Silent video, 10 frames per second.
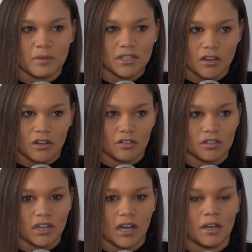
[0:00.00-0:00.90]

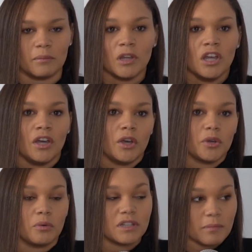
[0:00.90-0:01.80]
McDonald,
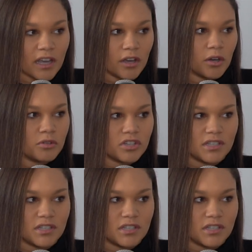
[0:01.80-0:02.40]
who was my coach.